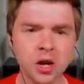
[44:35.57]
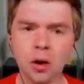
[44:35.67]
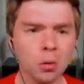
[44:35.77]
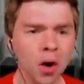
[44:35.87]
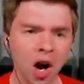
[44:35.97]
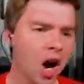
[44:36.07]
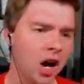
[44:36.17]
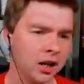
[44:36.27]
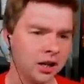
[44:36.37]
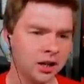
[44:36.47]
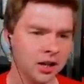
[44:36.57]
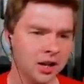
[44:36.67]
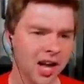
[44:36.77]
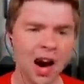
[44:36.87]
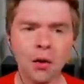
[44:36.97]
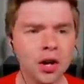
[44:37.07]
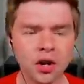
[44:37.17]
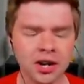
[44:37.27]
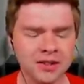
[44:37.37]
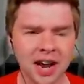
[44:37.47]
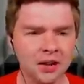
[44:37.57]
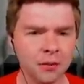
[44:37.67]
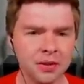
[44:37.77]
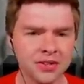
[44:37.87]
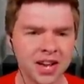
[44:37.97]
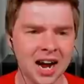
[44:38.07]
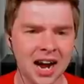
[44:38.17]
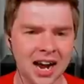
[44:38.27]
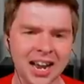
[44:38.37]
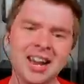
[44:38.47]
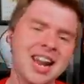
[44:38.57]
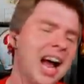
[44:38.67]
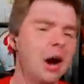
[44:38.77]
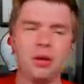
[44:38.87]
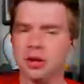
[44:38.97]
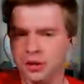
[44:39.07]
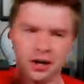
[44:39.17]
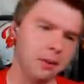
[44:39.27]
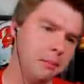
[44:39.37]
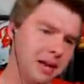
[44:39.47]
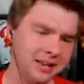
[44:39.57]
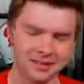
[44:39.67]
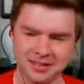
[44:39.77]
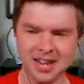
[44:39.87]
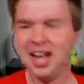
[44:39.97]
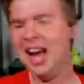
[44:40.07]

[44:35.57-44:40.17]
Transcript: You're a rock. How are you gonna attack from the sky? And now you're gonna miss.